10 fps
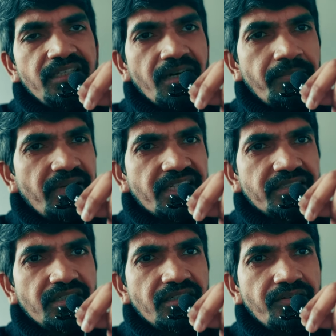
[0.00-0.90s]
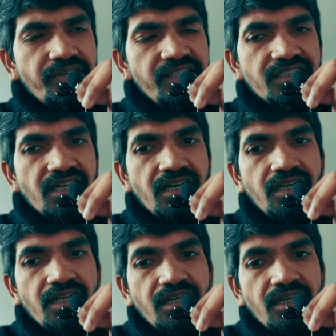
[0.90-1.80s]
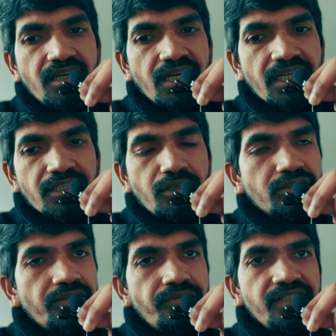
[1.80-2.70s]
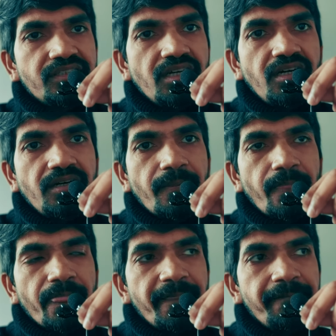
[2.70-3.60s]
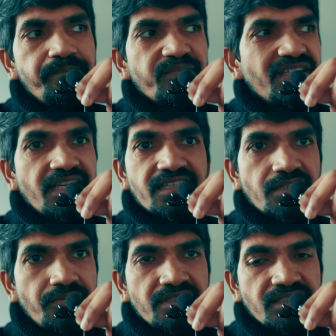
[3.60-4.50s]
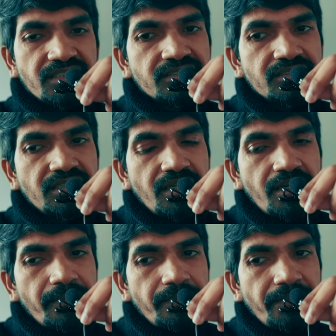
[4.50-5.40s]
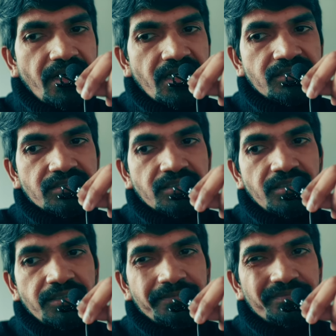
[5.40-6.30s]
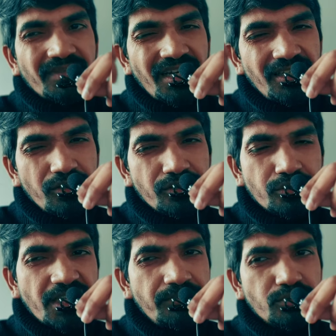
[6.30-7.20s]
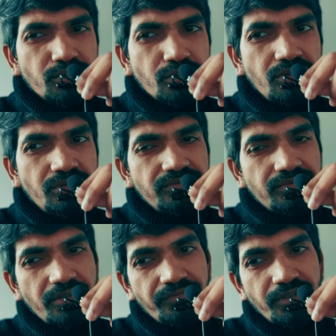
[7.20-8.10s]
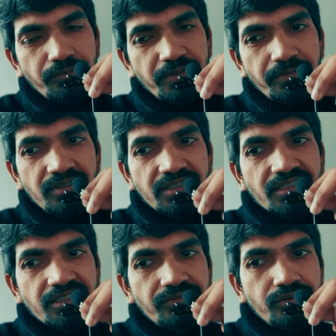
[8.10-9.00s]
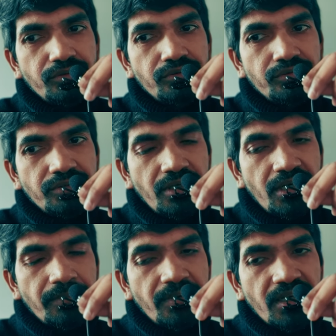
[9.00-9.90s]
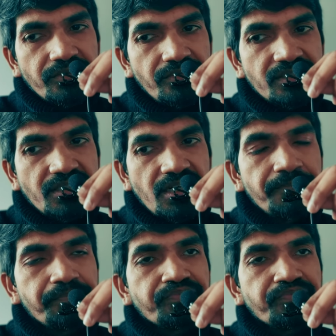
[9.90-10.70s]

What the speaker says: applied a visa and I got the visa in like 7 days. But I also came to know from few people that if you apply visa